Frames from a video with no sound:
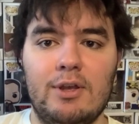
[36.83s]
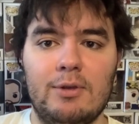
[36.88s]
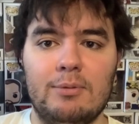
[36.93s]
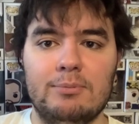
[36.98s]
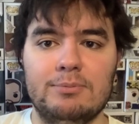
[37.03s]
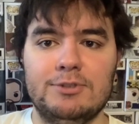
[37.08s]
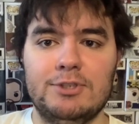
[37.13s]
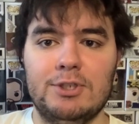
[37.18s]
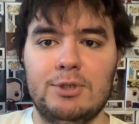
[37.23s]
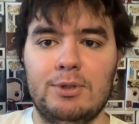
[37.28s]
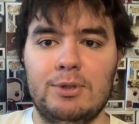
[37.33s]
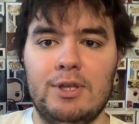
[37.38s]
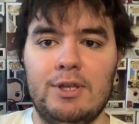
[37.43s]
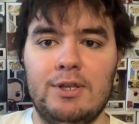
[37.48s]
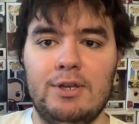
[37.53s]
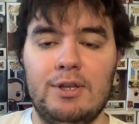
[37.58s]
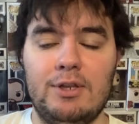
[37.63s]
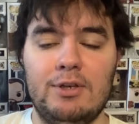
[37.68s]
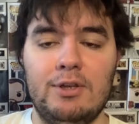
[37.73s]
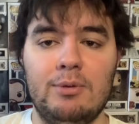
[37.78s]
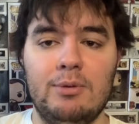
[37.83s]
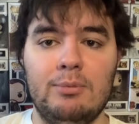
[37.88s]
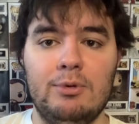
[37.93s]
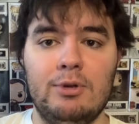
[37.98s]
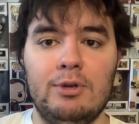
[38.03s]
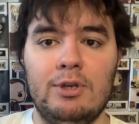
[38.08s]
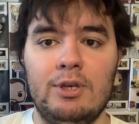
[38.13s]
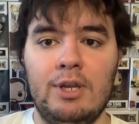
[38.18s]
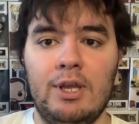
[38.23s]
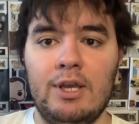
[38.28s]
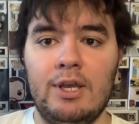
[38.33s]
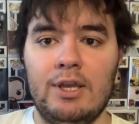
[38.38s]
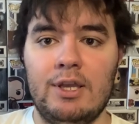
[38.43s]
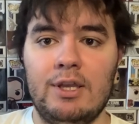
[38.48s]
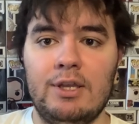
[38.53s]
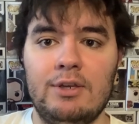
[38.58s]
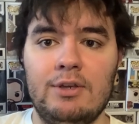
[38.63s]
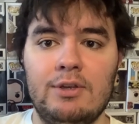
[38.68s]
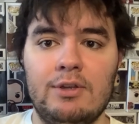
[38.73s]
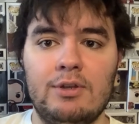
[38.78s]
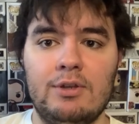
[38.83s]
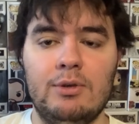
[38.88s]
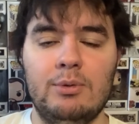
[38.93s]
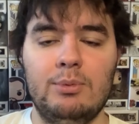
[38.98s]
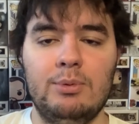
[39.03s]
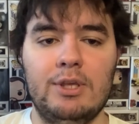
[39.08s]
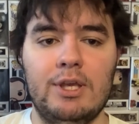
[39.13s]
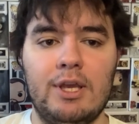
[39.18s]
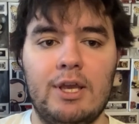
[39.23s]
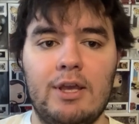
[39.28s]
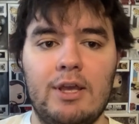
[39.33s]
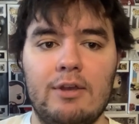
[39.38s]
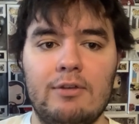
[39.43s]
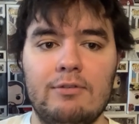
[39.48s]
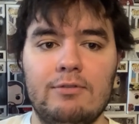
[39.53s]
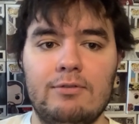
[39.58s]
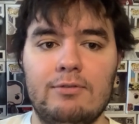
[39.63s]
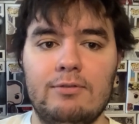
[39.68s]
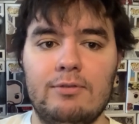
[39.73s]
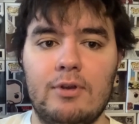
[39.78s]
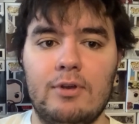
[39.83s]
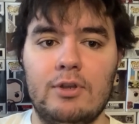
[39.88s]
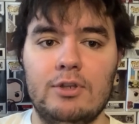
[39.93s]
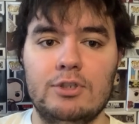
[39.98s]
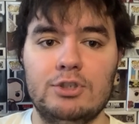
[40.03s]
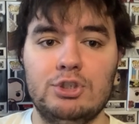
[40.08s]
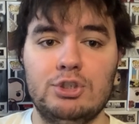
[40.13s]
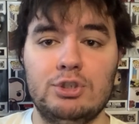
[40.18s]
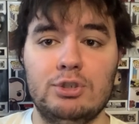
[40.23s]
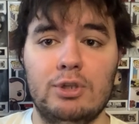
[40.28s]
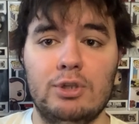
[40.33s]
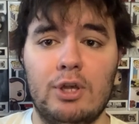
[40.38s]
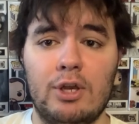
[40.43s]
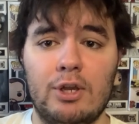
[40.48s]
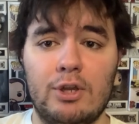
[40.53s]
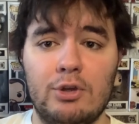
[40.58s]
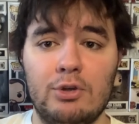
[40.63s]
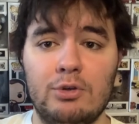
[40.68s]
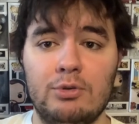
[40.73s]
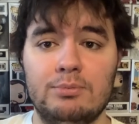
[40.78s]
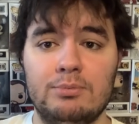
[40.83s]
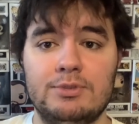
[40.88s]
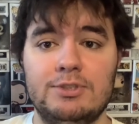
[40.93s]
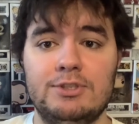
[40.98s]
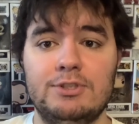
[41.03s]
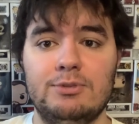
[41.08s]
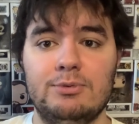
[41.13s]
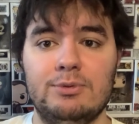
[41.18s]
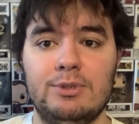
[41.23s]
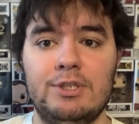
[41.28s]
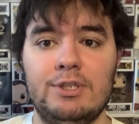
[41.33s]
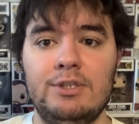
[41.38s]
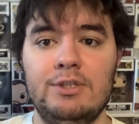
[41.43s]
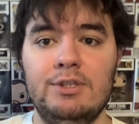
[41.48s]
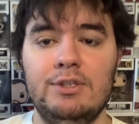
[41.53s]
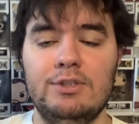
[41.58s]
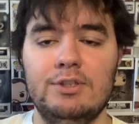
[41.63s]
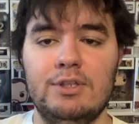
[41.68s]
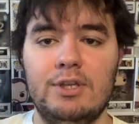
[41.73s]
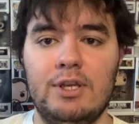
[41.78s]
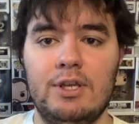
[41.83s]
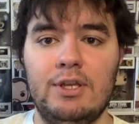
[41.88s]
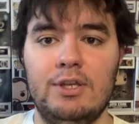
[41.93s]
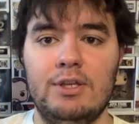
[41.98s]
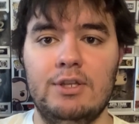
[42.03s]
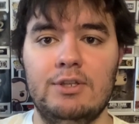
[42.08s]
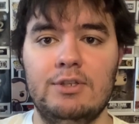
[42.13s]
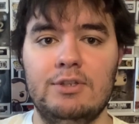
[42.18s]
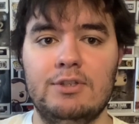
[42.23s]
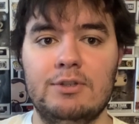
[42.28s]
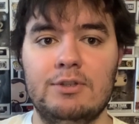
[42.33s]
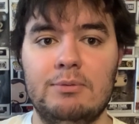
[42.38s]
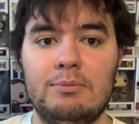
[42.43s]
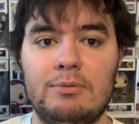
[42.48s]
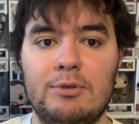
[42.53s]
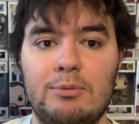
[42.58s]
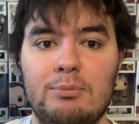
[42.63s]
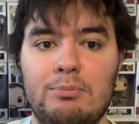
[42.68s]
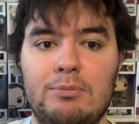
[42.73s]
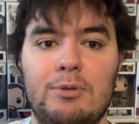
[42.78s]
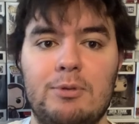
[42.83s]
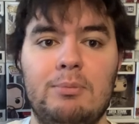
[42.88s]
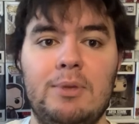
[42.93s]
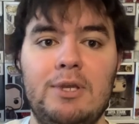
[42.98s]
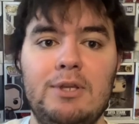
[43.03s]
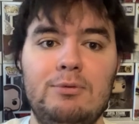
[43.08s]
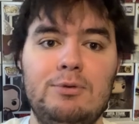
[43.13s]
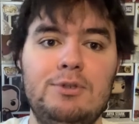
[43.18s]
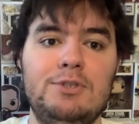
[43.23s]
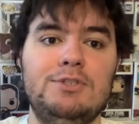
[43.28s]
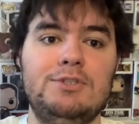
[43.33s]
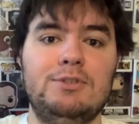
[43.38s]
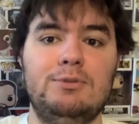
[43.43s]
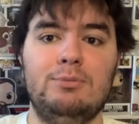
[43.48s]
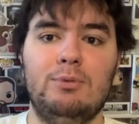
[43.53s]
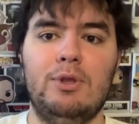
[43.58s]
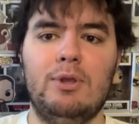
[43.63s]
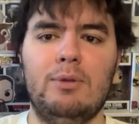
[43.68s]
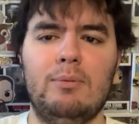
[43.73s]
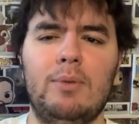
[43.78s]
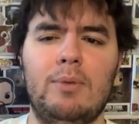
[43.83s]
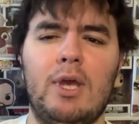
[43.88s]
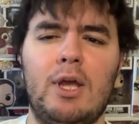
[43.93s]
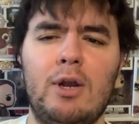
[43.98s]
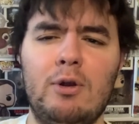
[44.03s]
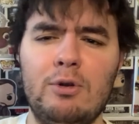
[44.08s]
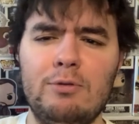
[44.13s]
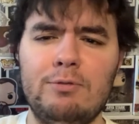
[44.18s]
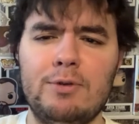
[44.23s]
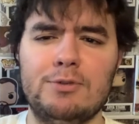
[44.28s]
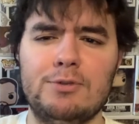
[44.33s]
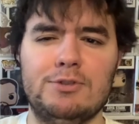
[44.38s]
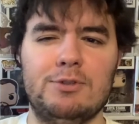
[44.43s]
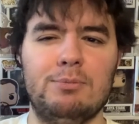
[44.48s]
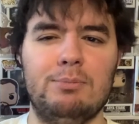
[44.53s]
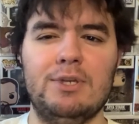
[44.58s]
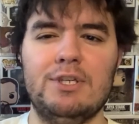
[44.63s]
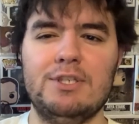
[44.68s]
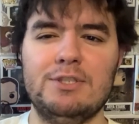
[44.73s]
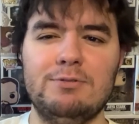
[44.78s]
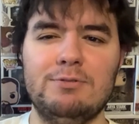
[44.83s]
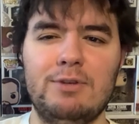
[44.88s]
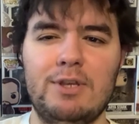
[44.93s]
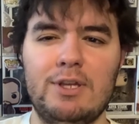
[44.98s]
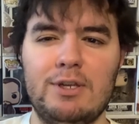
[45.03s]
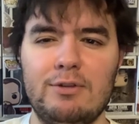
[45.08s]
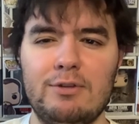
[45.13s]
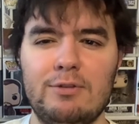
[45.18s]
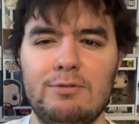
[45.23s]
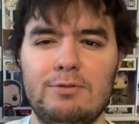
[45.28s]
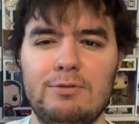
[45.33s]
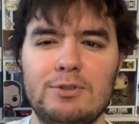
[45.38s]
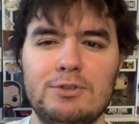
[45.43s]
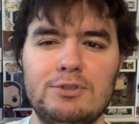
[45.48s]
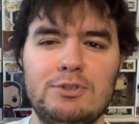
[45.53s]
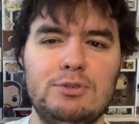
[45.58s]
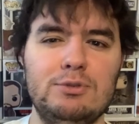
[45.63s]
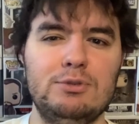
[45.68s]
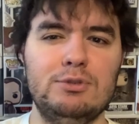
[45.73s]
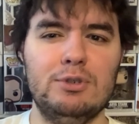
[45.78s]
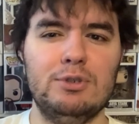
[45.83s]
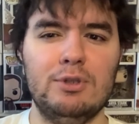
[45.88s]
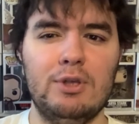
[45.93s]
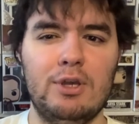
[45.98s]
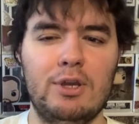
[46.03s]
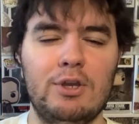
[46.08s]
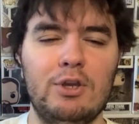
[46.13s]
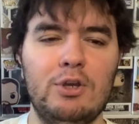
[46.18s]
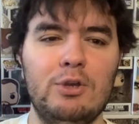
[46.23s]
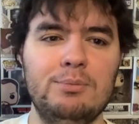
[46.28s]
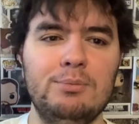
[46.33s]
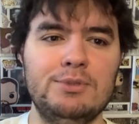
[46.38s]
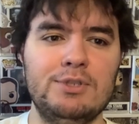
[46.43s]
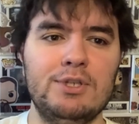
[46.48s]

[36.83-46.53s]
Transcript: So then at number 9, we have Sherlock Holmes 3. And the main reason, well, I don't know if I was the biggest fan of the first two Sherlock Holmes,